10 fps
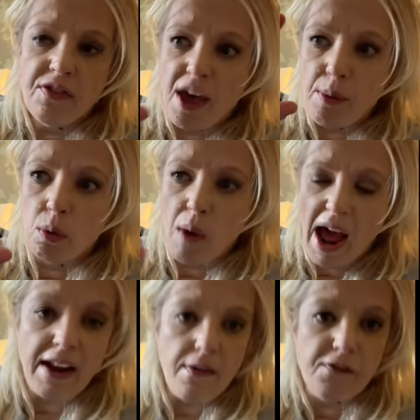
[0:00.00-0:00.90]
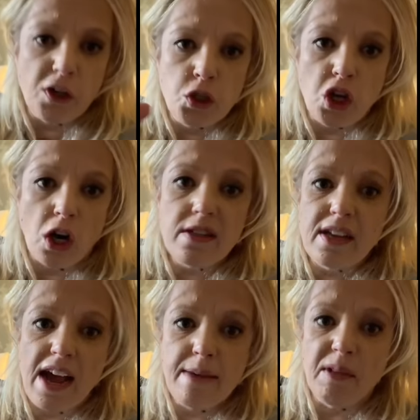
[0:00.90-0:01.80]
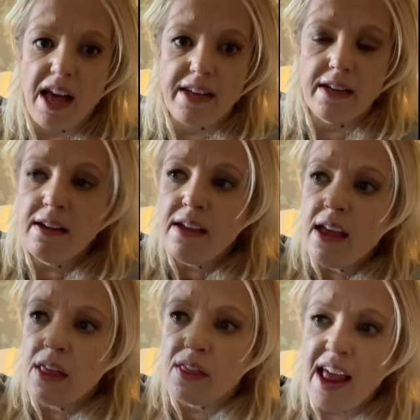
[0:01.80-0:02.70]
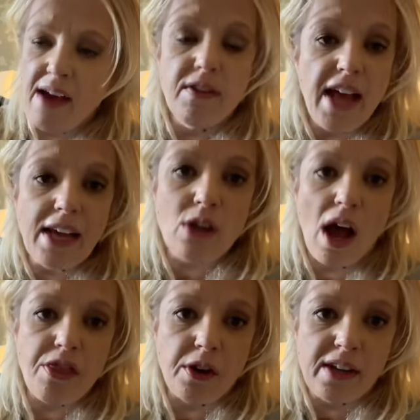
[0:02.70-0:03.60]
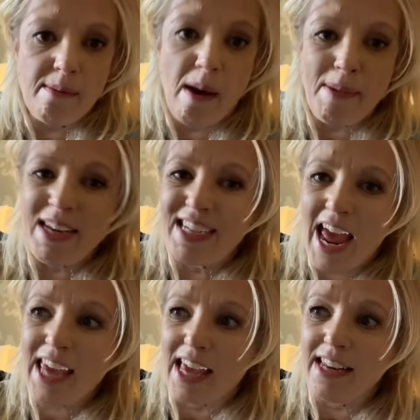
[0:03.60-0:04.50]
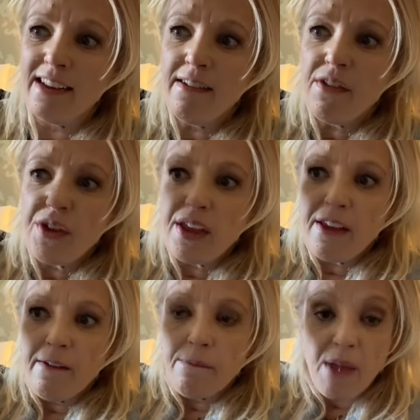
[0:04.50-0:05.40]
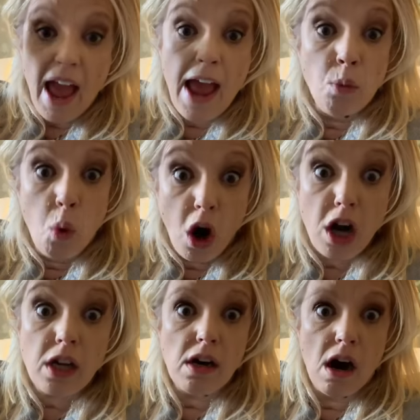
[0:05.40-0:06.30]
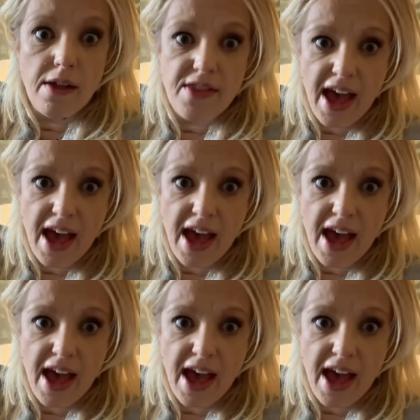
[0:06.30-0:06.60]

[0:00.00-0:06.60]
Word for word: that were right for a certain timeline. Then have an ex author come up and take it and work on